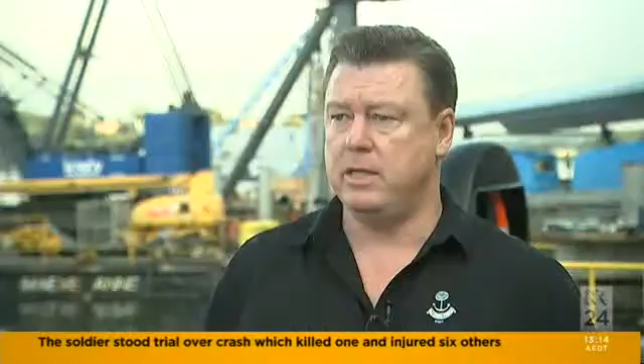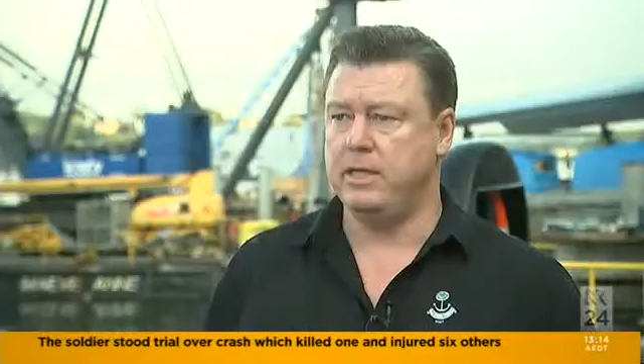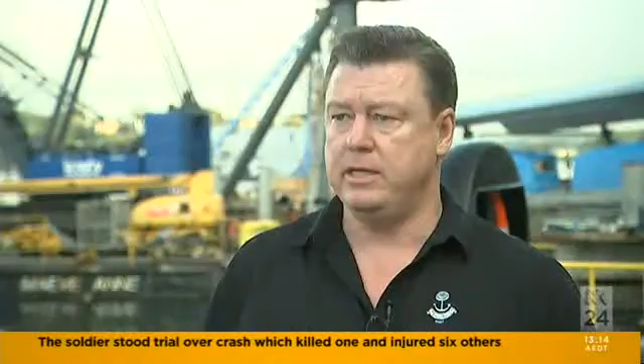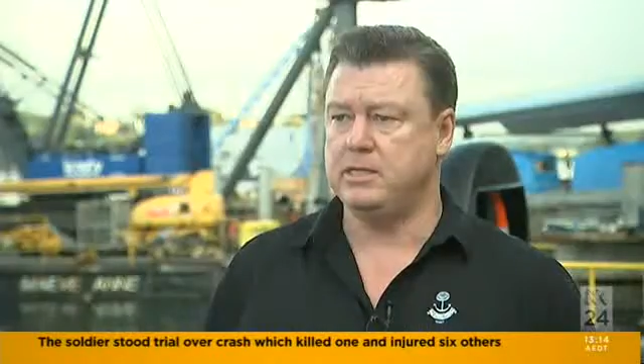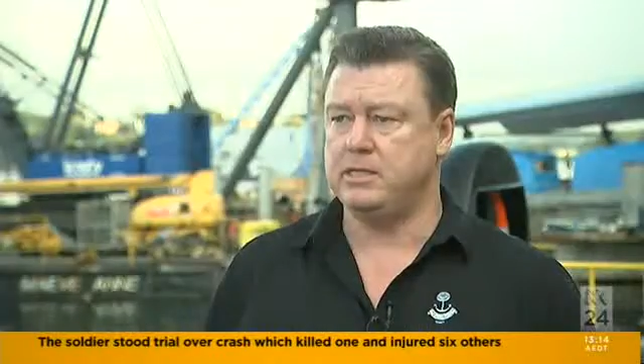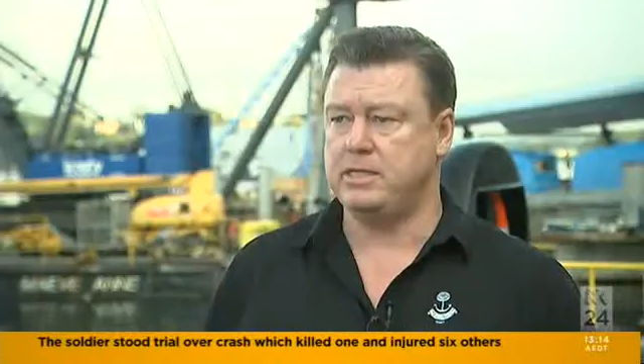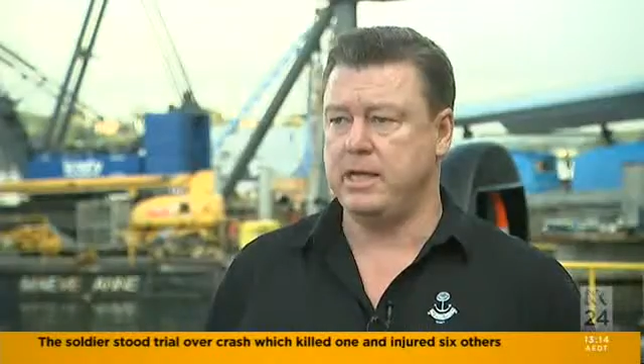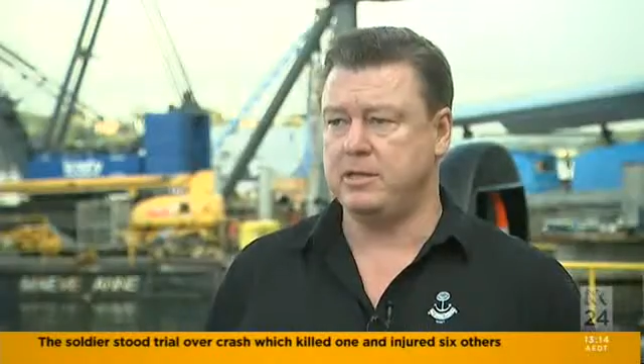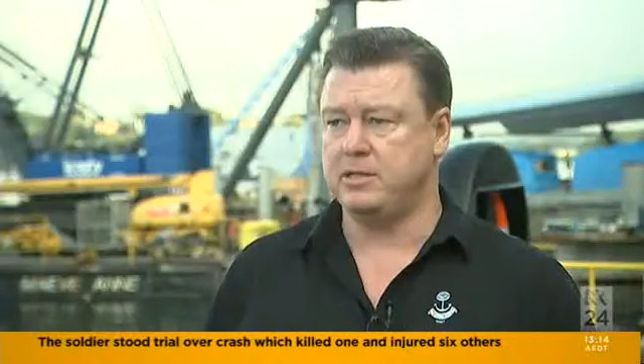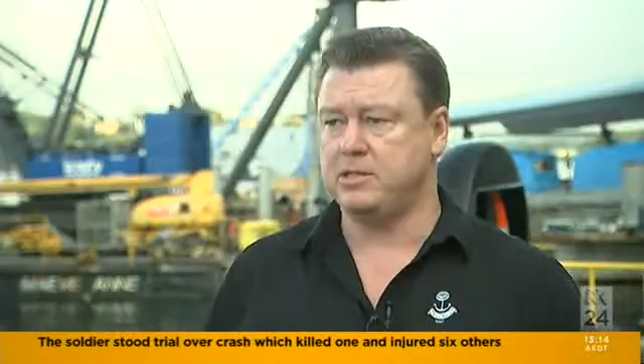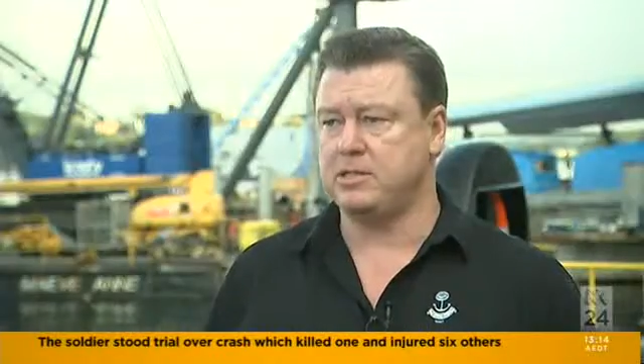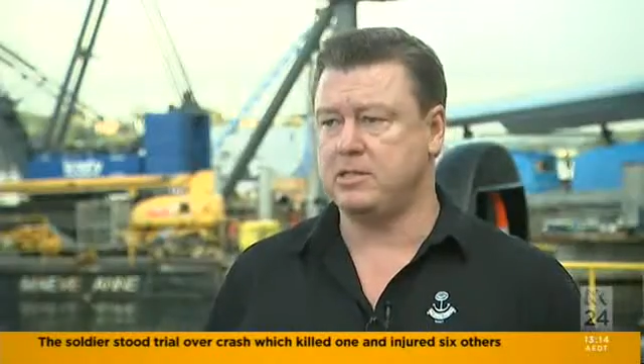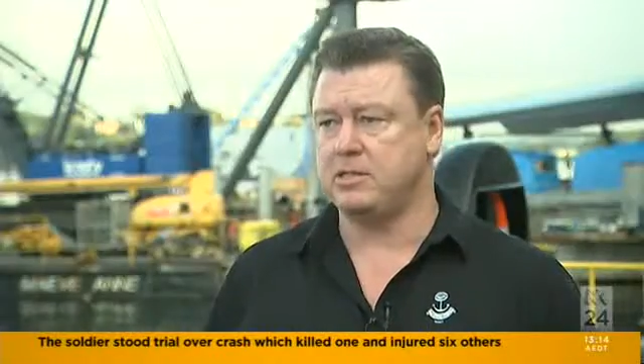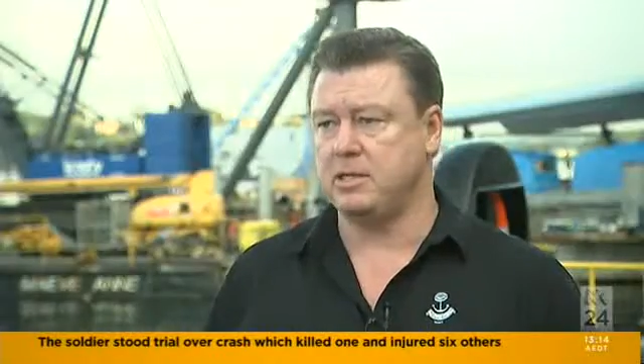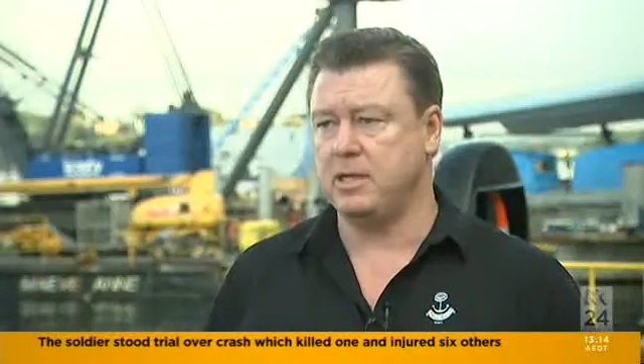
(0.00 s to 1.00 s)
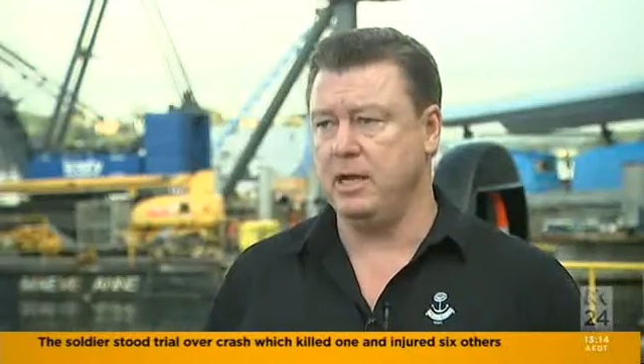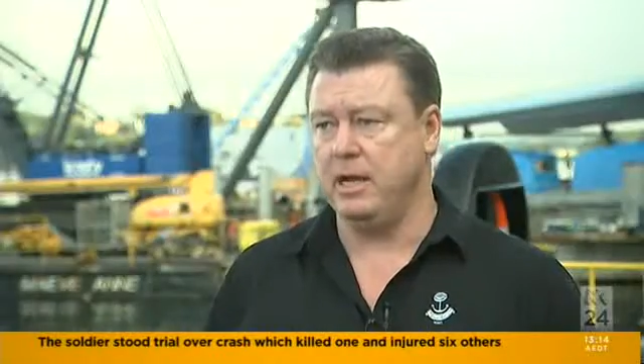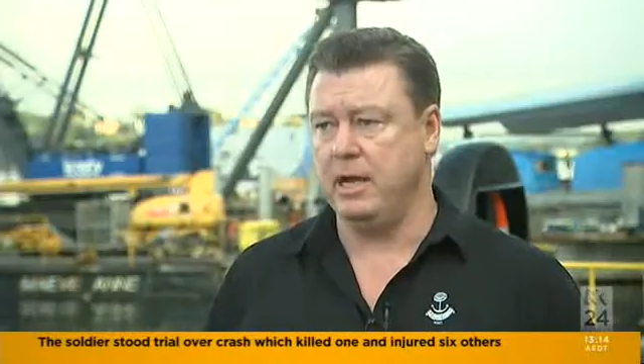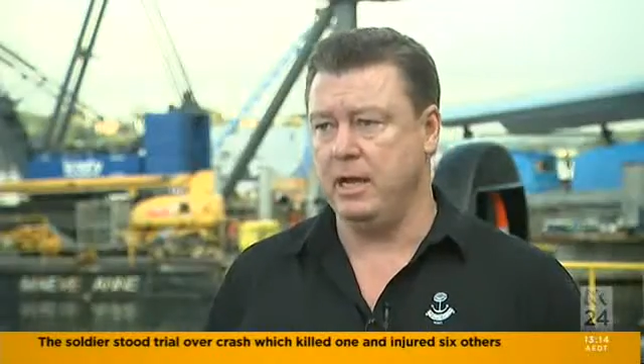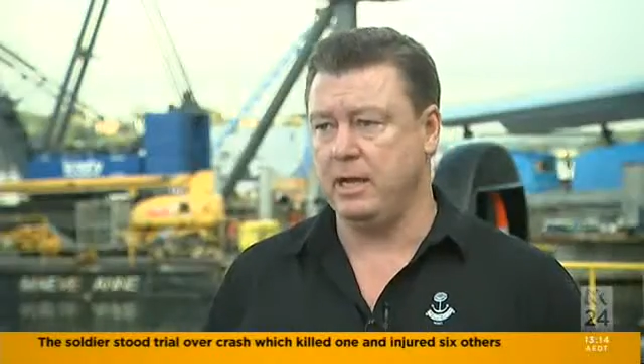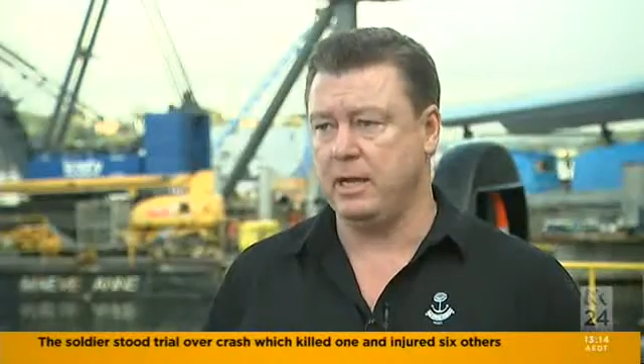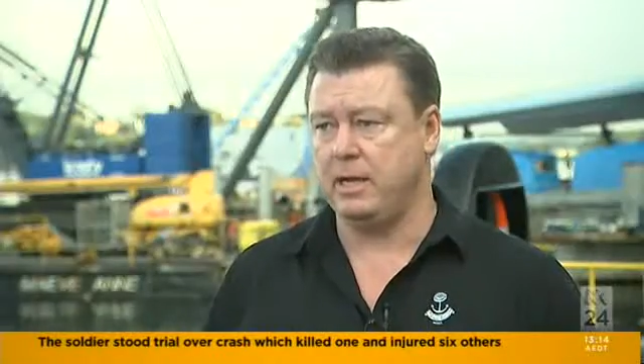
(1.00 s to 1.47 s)
These deaths
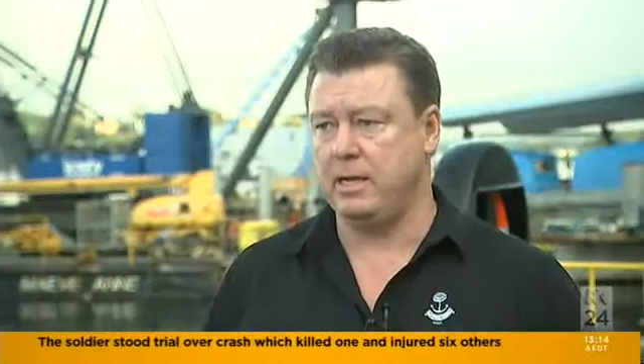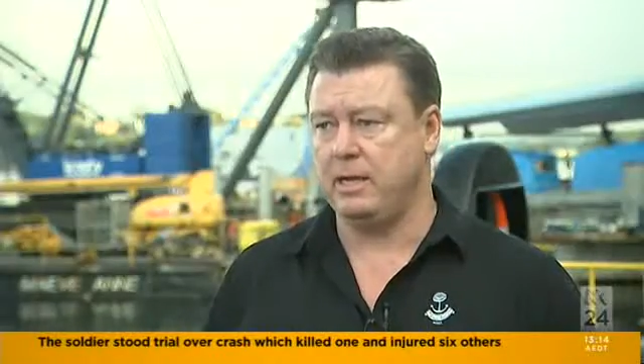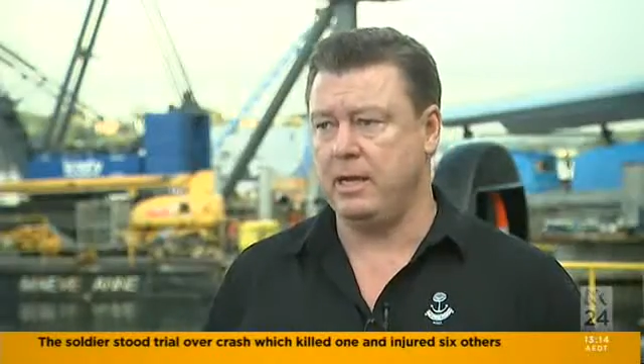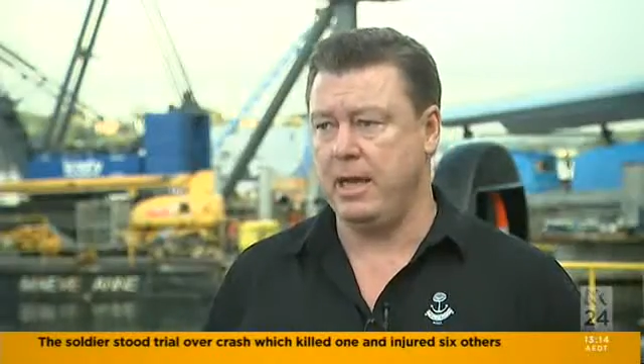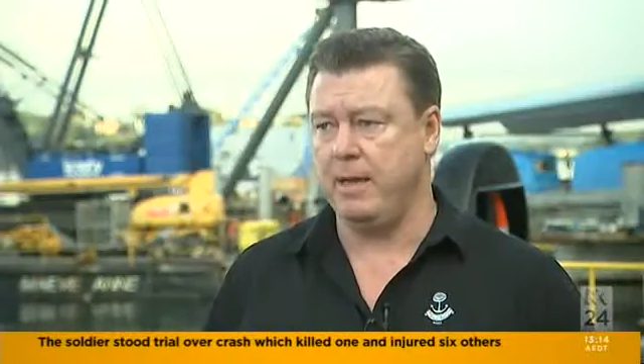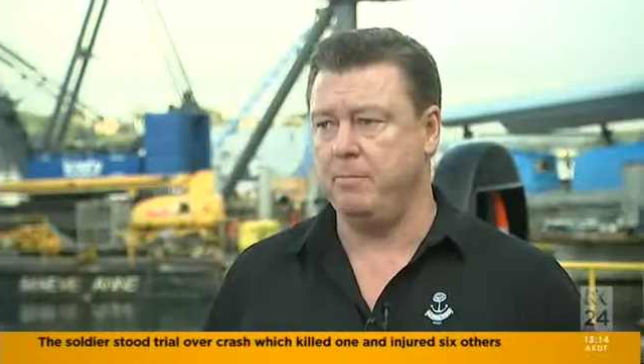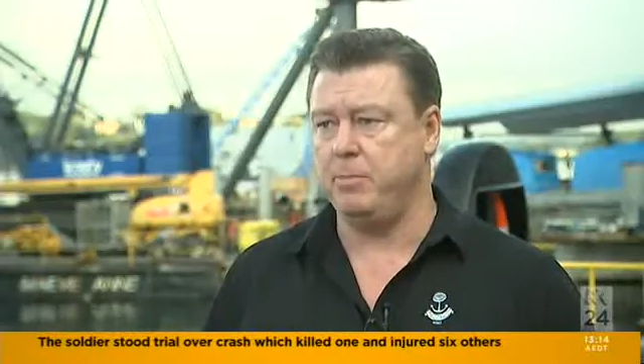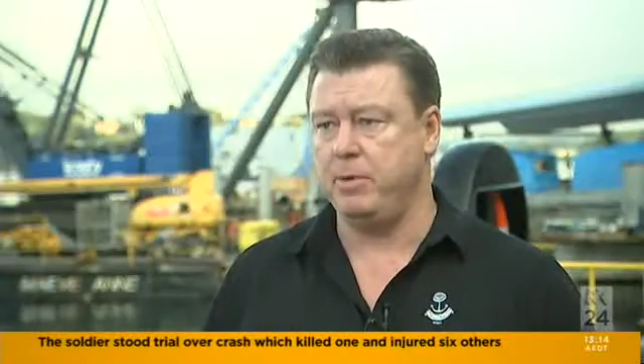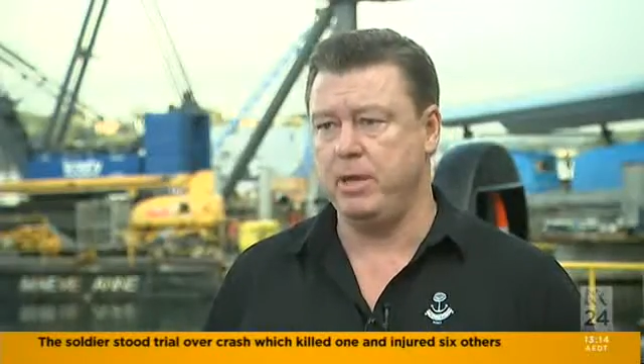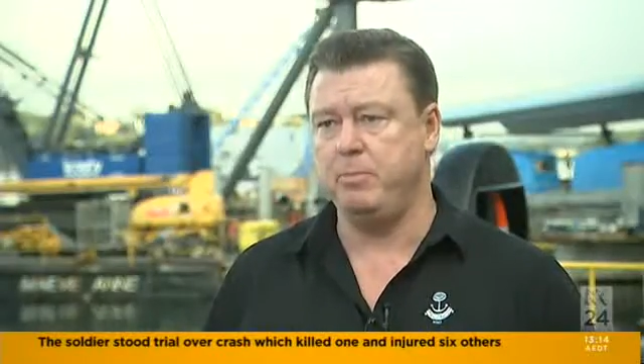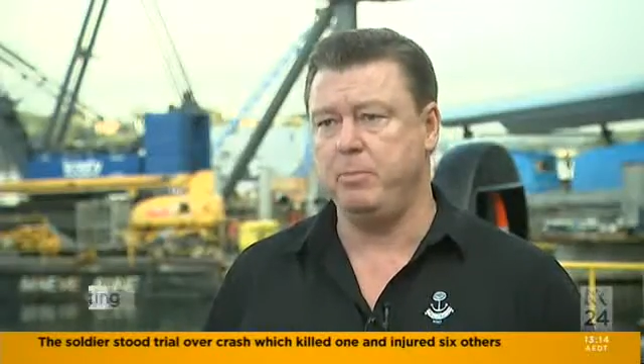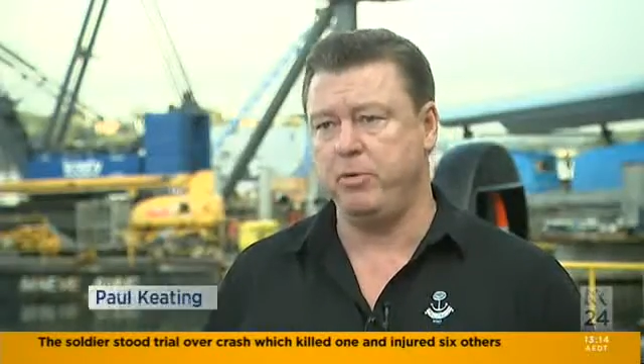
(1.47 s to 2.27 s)
can be